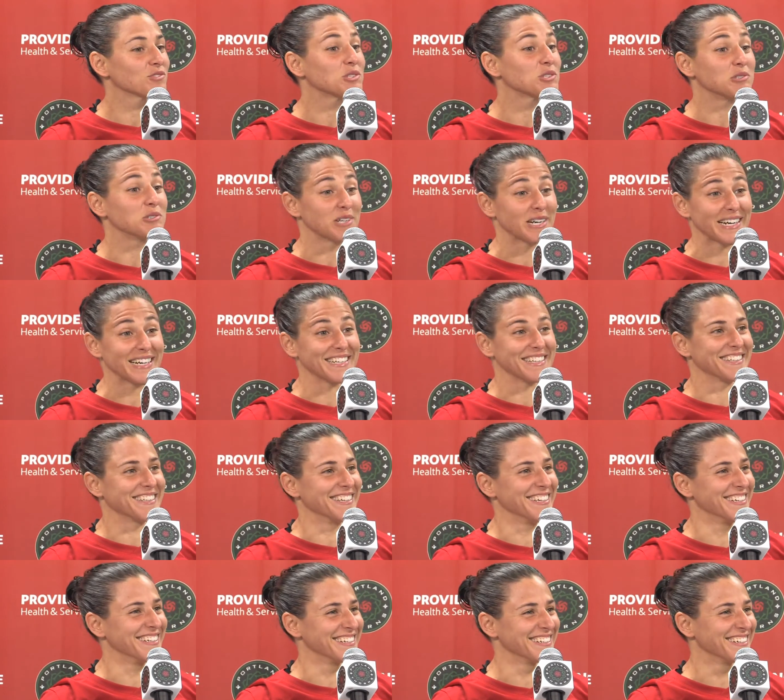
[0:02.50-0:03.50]
great
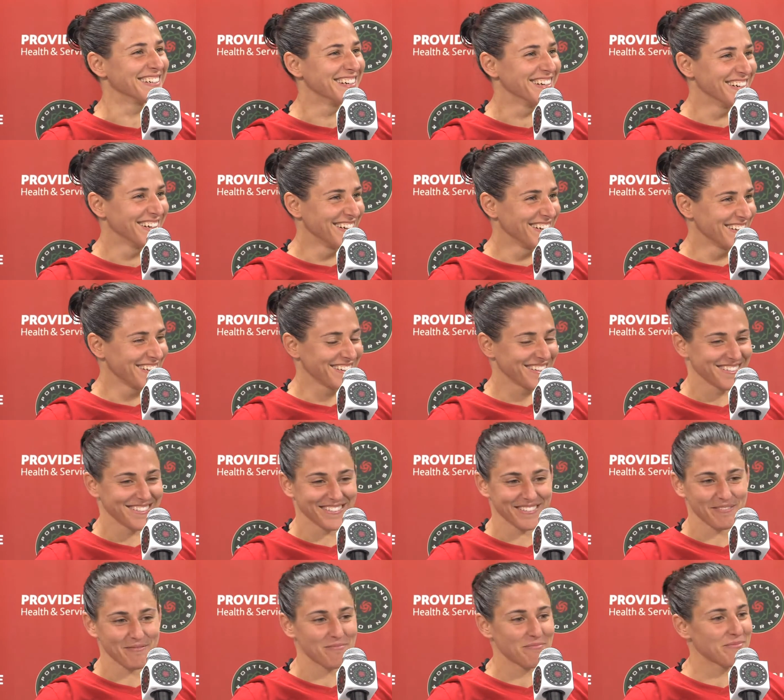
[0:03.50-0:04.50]

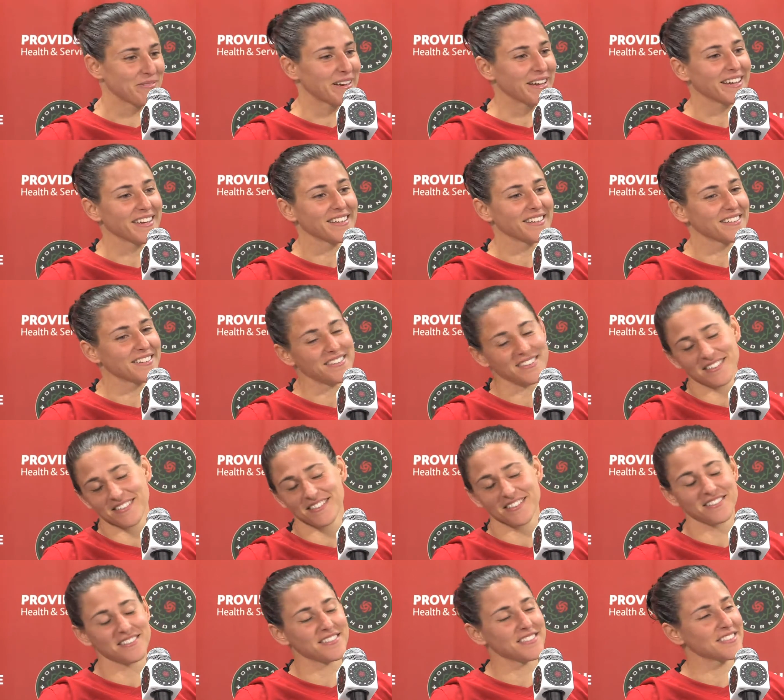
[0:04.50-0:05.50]
play
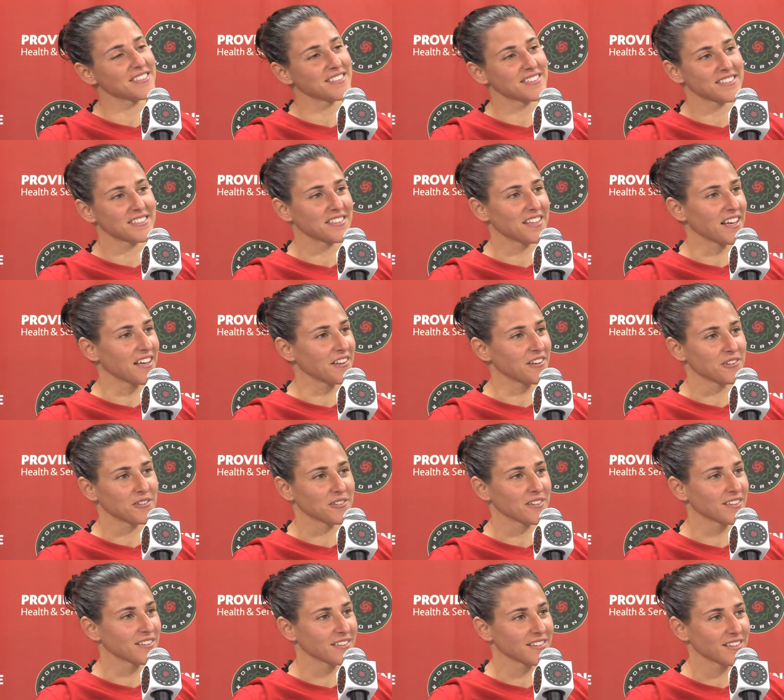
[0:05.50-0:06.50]
here in this
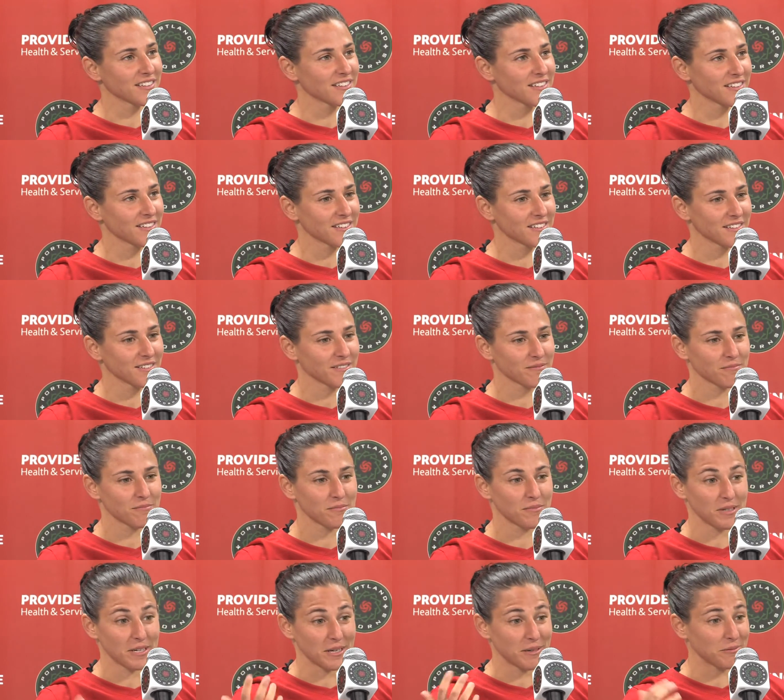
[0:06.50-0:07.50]
stadium and
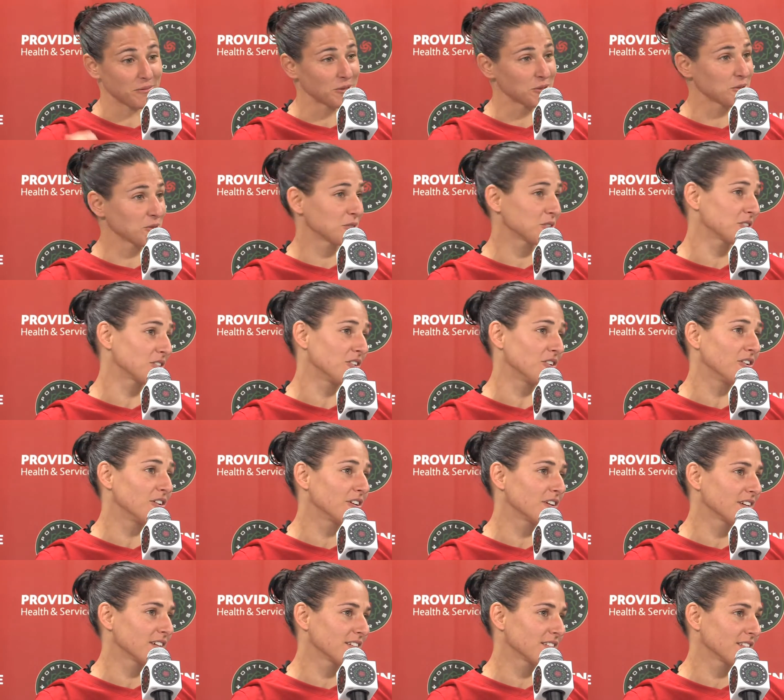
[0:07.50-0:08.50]
be able to
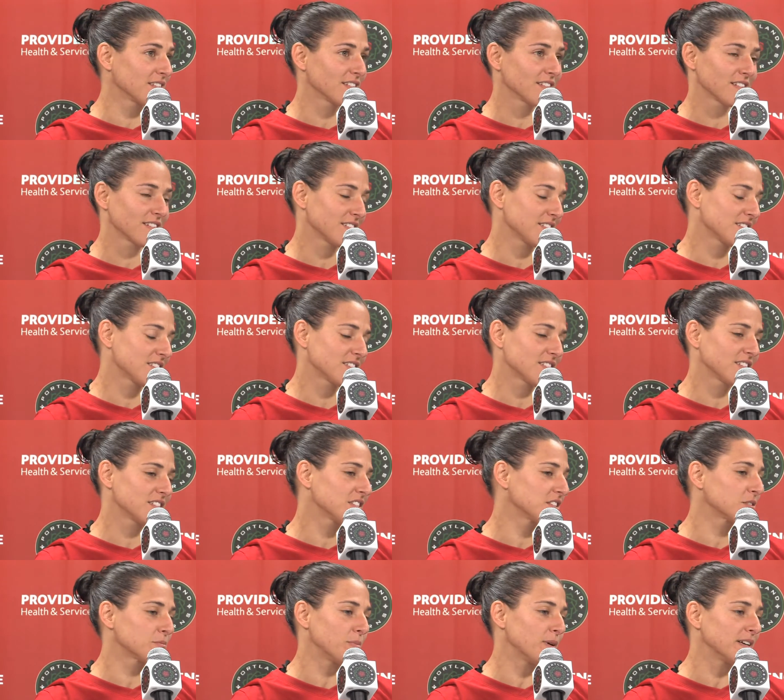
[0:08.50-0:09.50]
score, and it's
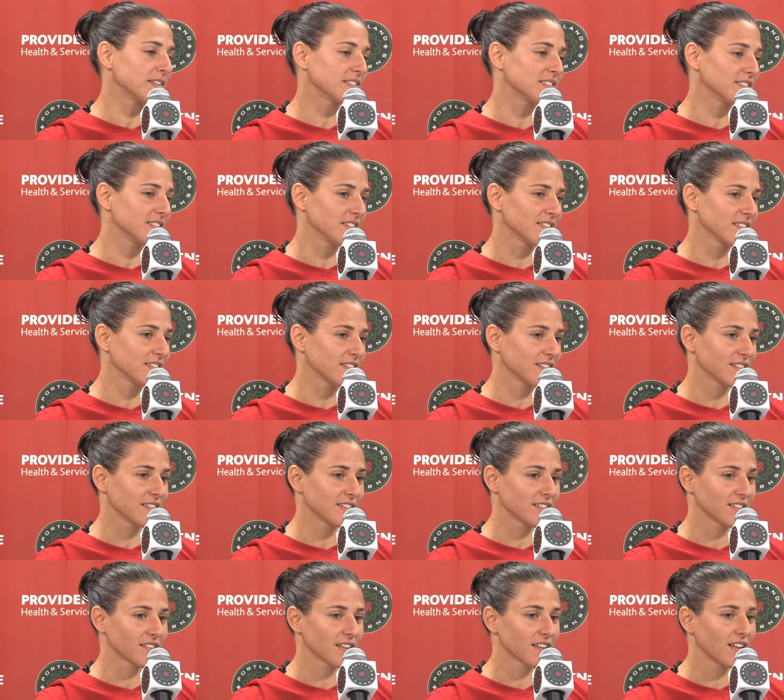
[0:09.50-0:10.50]
special.
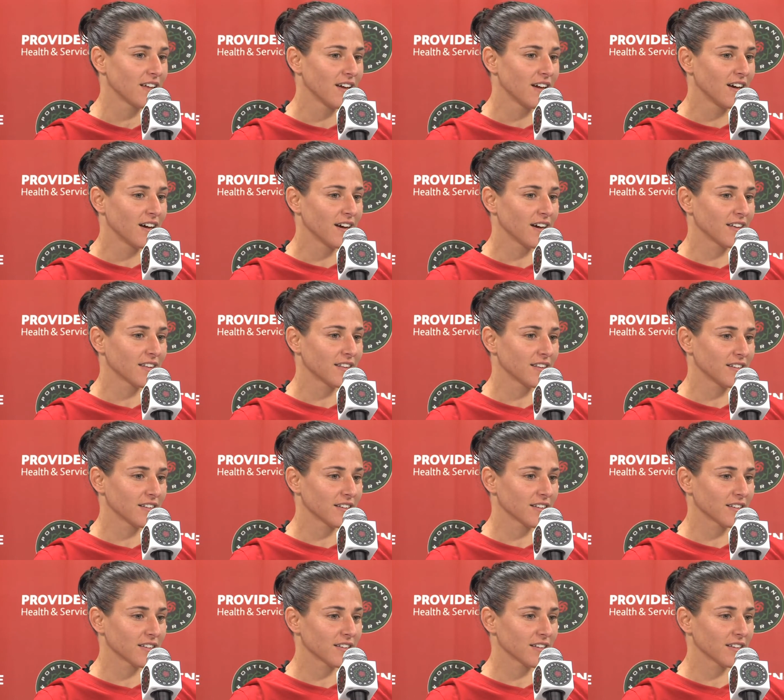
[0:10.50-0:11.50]
I think
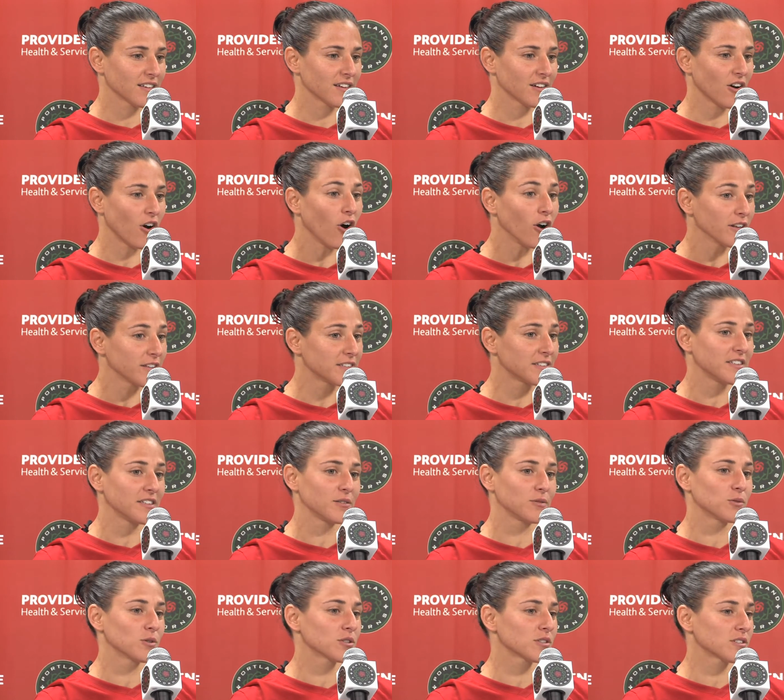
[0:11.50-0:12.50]
that all the
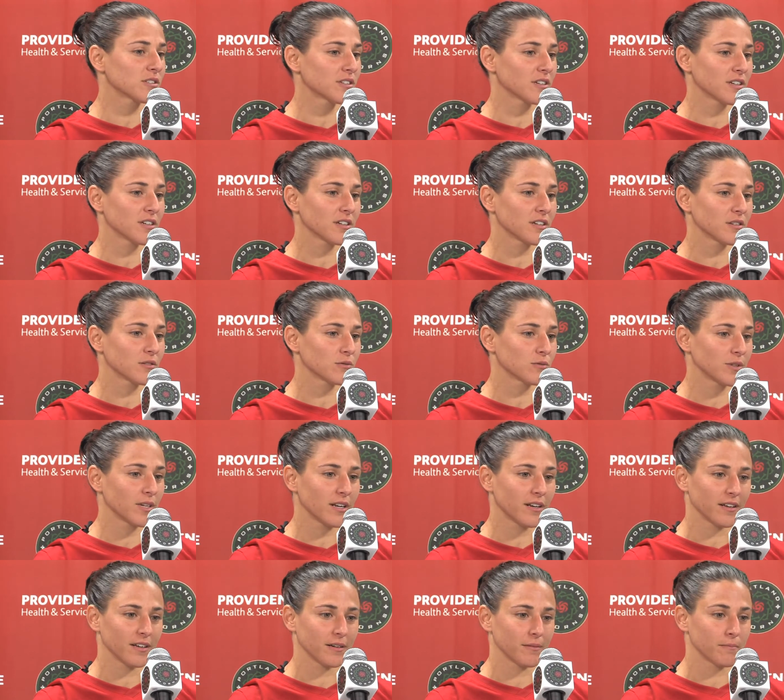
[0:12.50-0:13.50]
team was
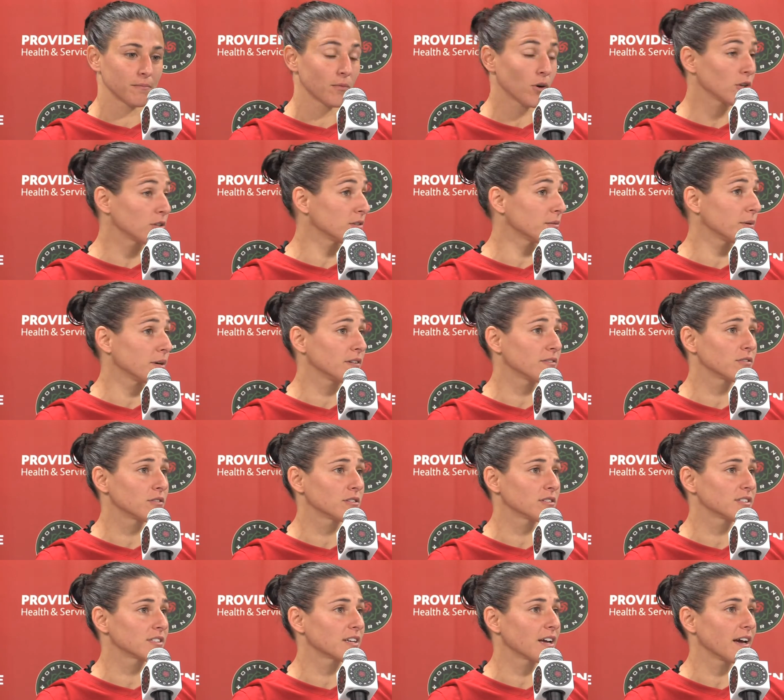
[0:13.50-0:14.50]
really motivated
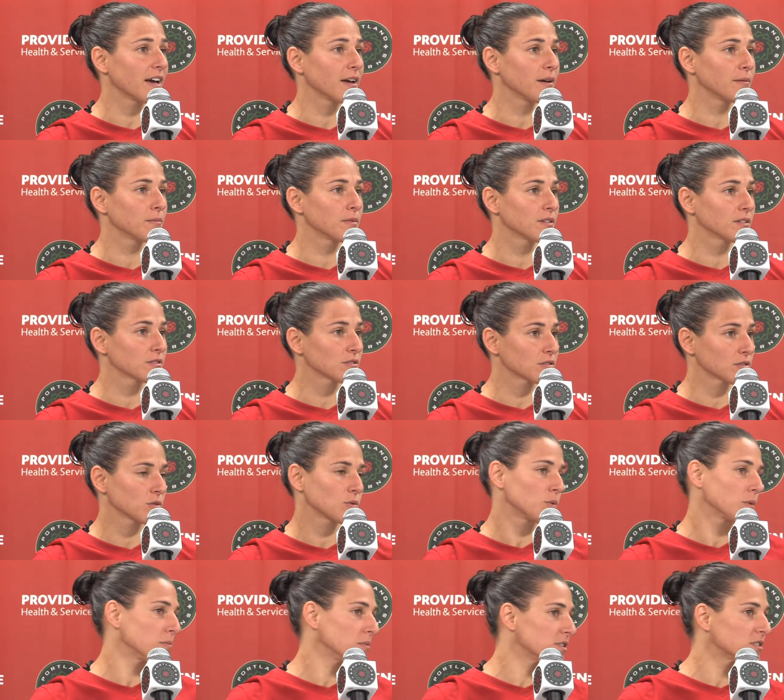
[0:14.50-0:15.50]
for this game because
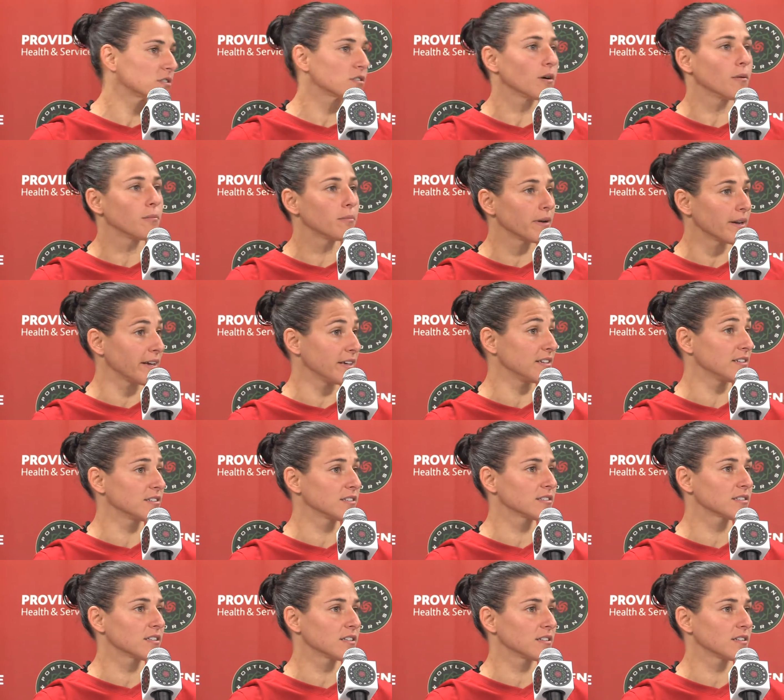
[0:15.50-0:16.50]
we missed some
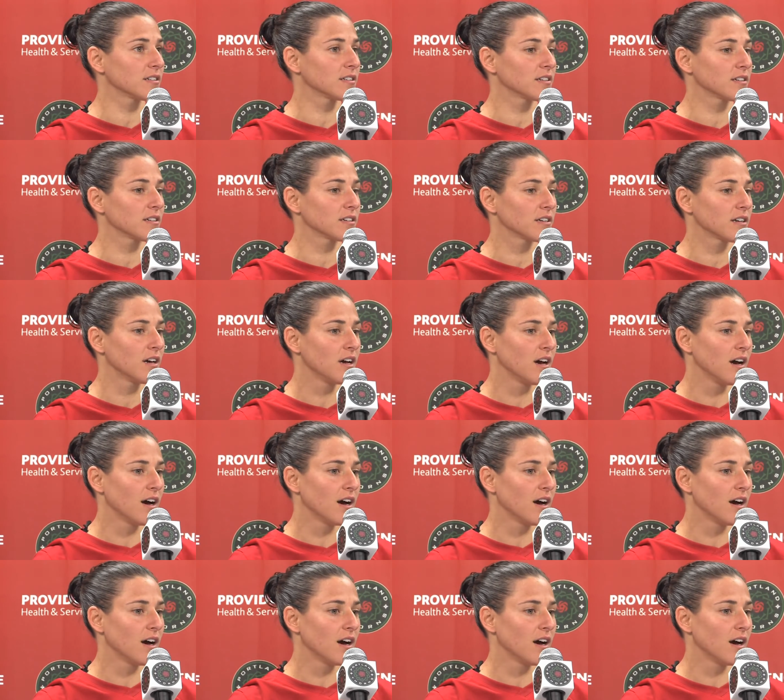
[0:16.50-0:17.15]
players, and